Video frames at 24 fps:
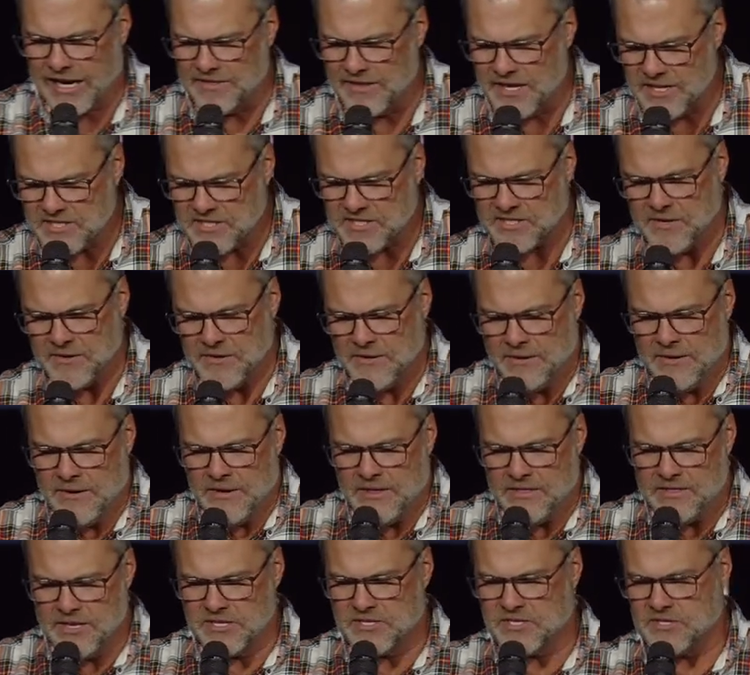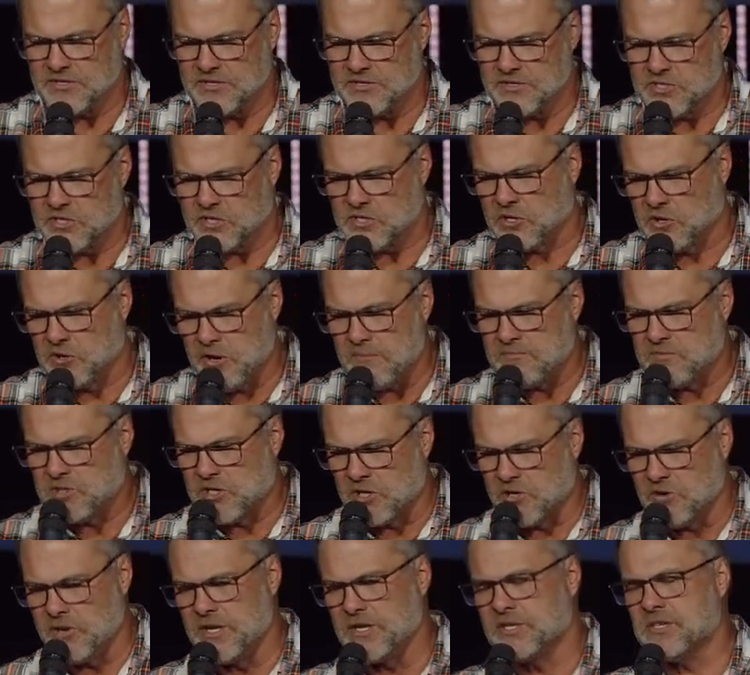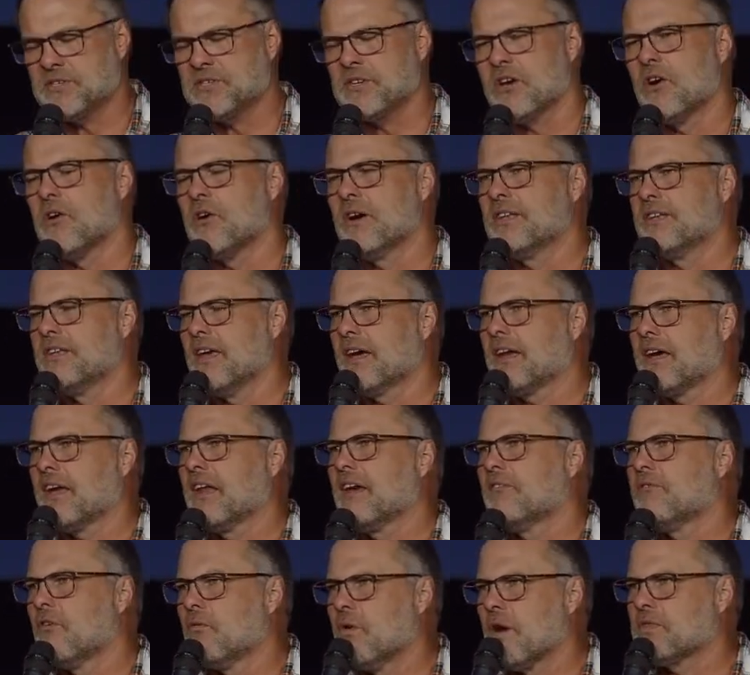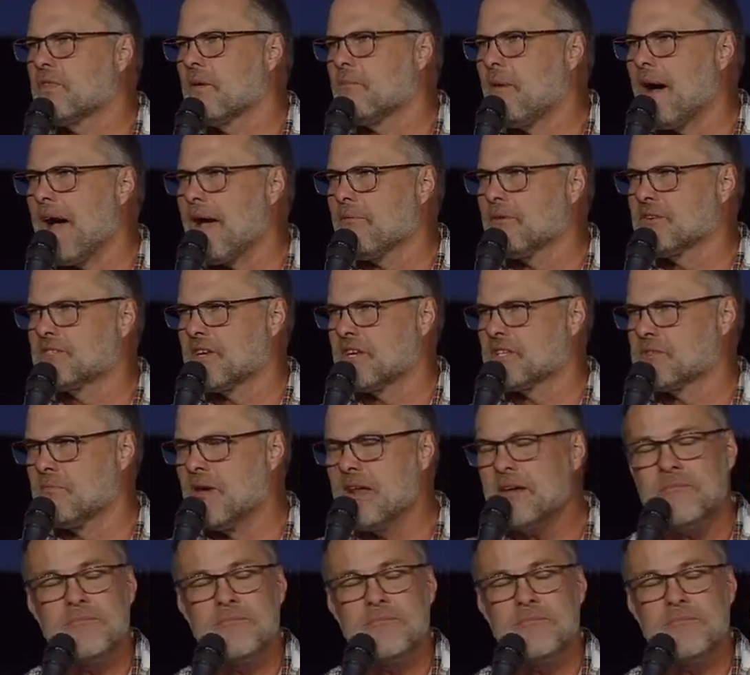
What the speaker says: And this scripture is so indicative of what the Bible says.